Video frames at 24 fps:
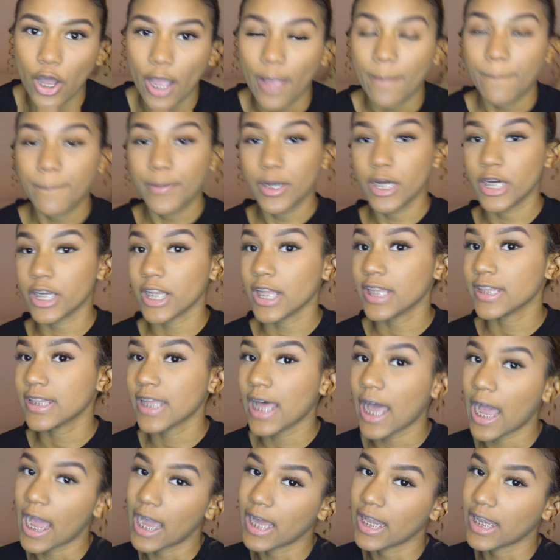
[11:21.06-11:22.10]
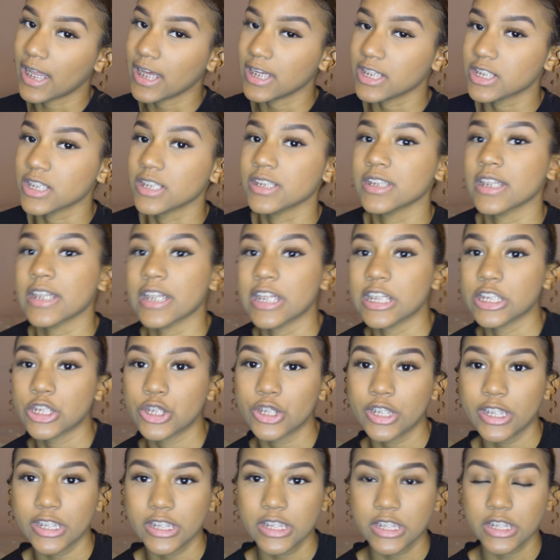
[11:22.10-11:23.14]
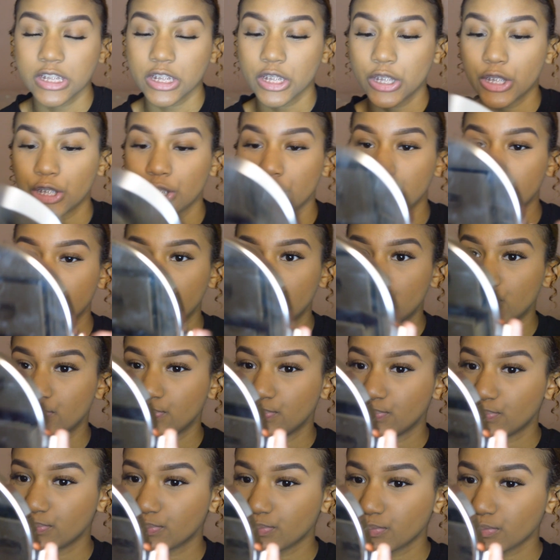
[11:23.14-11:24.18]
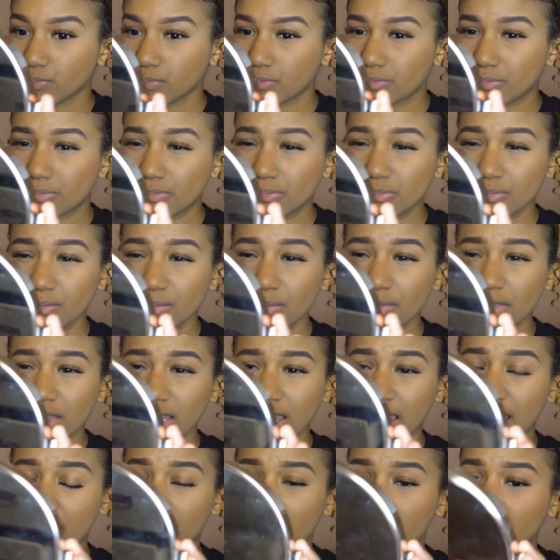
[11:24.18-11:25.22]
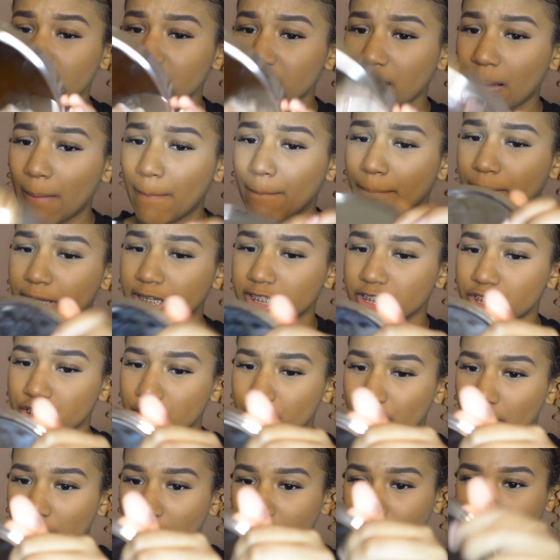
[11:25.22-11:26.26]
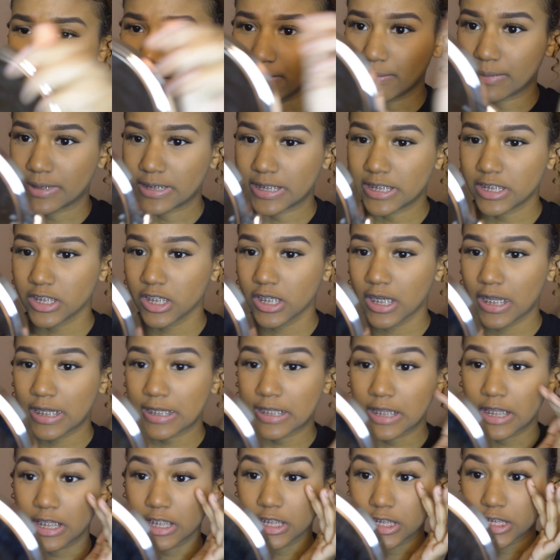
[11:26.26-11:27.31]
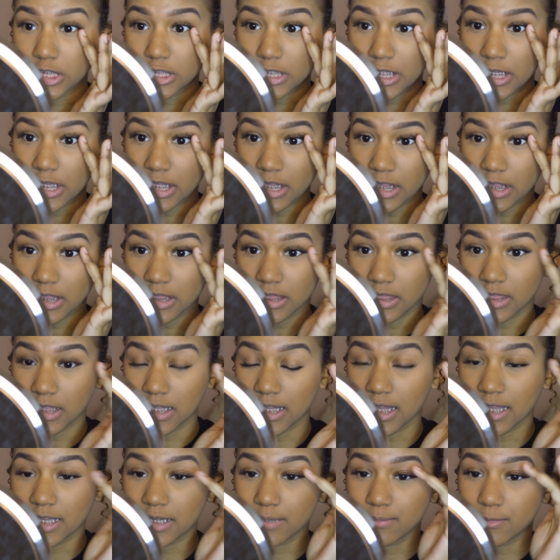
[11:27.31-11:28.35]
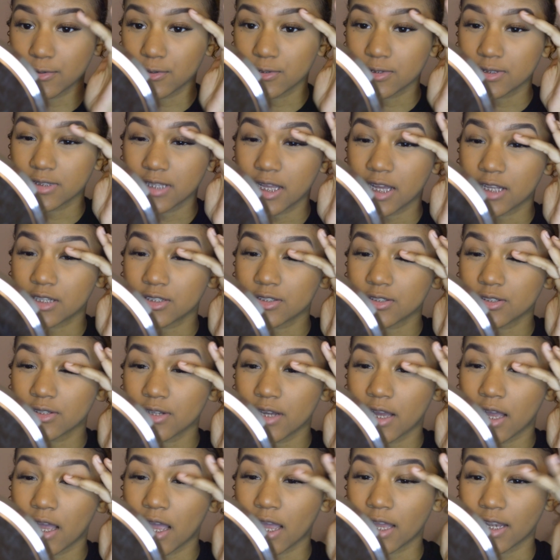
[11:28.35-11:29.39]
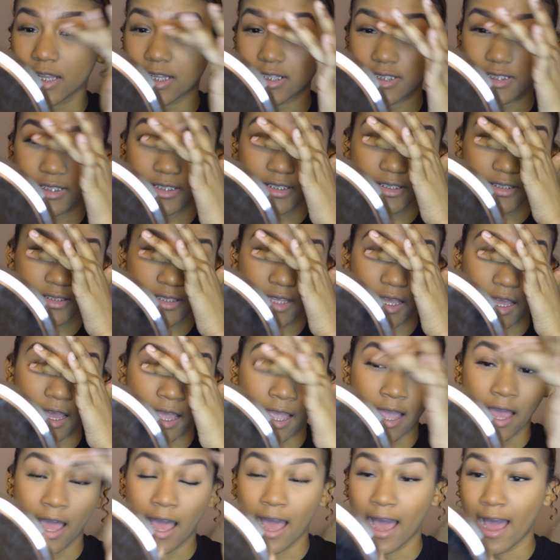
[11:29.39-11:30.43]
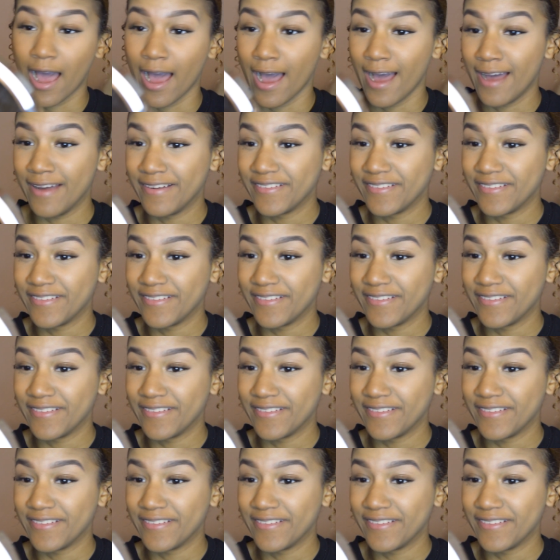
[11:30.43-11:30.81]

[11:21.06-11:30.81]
I put on the eyelashes, and as you can see, they look a bit dramatic, but these are like legit the like most natural eyelashes I have.